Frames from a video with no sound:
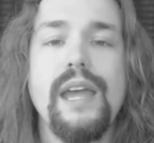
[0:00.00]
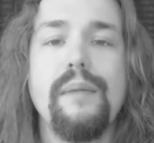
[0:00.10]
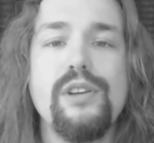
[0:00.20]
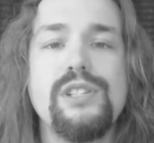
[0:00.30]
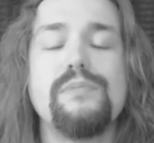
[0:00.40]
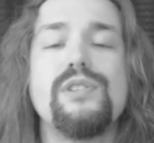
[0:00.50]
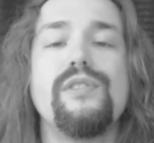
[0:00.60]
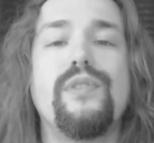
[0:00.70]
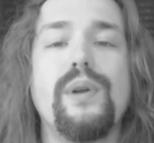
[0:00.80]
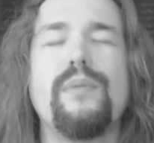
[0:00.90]

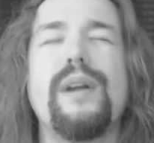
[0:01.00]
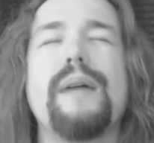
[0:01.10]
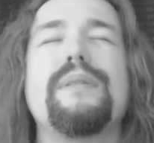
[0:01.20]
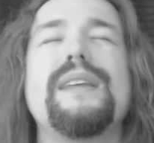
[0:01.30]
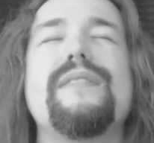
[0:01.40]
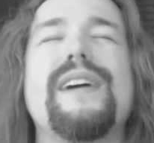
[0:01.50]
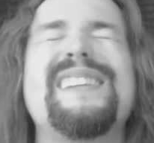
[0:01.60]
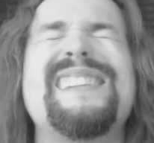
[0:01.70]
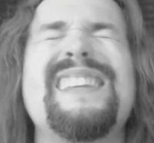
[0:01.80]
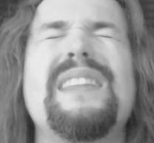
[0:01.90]
Americium-241, I believe, I
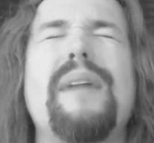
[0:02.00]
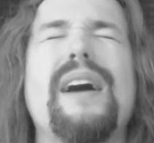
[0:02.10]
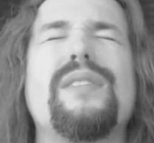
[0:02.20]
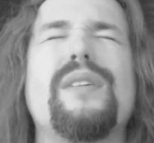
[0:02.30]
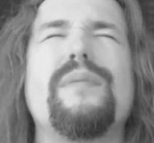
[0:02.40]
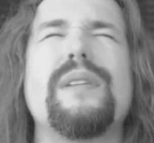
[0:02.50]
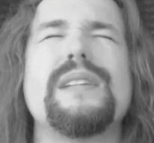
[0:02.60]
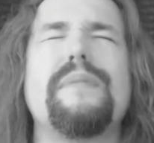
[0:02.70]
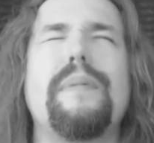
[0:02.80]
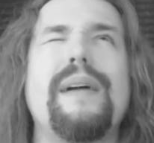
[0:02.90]
did the math on the
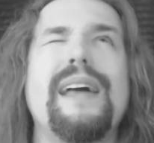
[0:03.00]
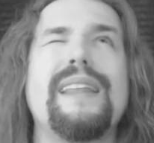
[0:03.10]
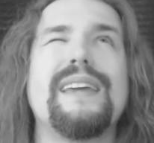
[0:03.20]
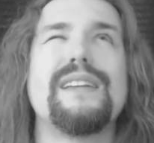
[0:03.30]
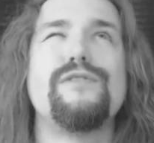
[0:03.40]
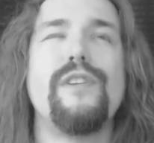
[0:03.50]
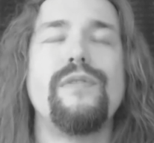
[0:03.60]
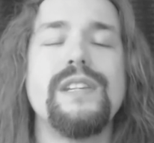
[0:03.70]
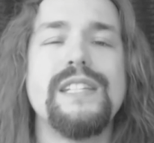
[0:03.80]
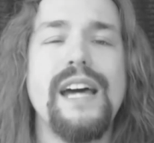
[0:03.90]
top of my head, I think it's
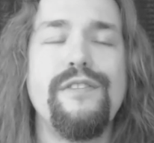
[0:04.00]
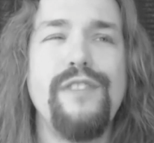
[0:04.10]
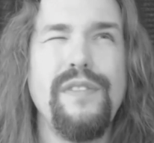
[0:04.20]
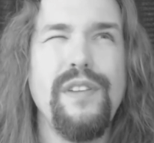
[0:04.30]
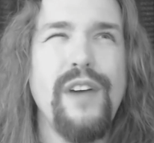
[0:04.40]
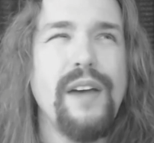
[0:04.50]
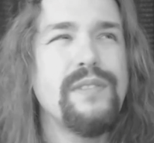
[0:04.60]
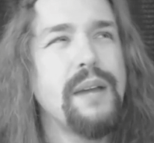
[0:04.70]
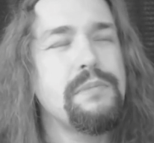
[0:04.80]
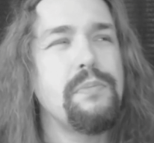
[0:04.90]
50 to 55
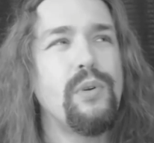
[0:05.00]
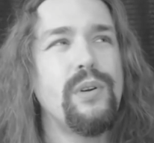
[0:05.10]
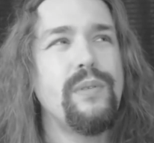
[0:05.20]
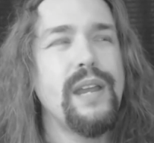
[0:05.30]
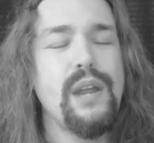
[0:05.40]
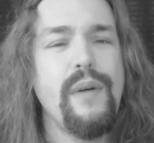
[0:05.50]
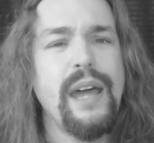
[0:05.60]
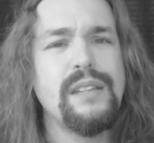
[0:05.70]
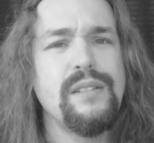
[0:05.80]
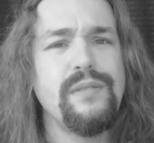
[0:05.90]
times more
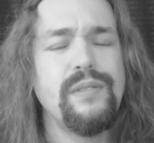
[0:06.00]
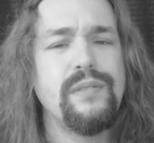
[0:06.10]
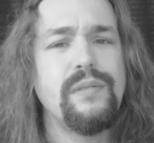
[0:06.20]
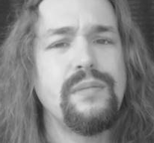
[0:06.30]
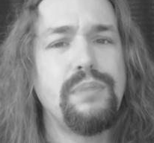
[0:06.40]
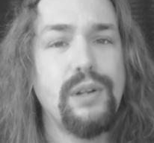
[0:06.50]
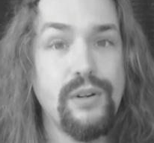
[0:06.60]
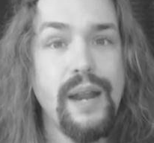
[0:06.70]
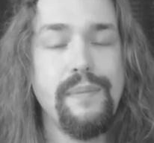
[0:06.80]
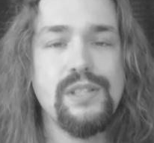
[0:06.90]
radioactive per
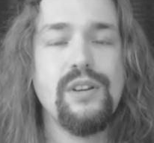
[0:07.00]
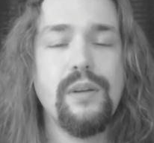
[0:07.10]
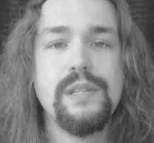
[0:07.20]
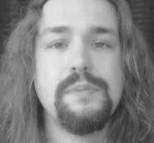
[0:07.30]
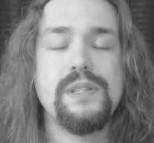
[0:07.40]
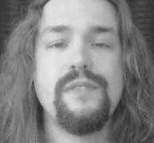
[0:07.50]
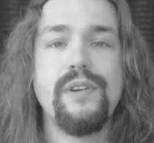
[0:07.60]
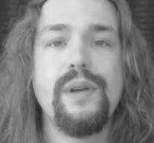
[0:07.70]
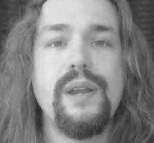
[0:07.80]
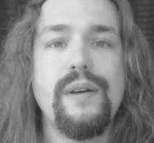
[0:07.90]
gram that's talking about
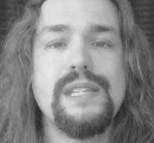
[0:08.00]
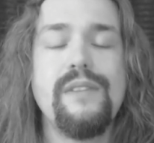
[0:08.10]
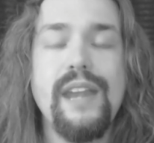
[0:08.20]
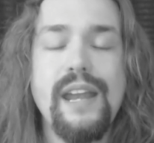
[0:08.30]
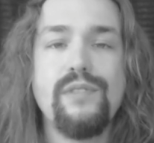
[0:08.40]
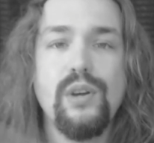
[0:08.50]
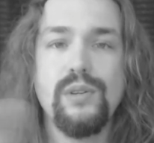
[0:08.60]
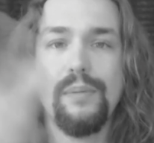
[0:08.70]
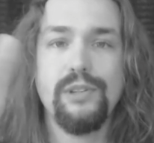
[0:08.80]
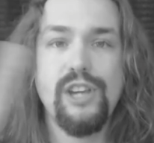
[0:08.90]
specific radioactivity. I'd have to go
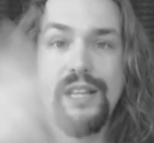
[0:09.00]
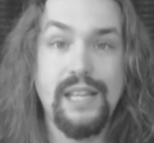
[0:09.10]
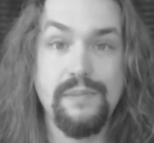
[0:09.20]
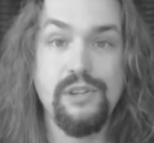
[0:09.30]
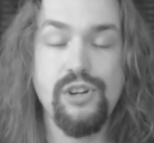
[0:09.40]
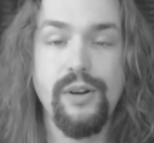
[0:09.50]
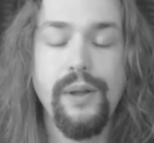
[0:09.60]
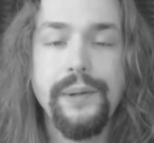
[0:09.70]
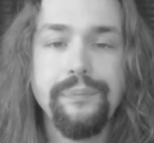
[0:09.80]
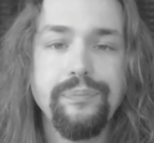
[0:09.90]
double check that to be sure.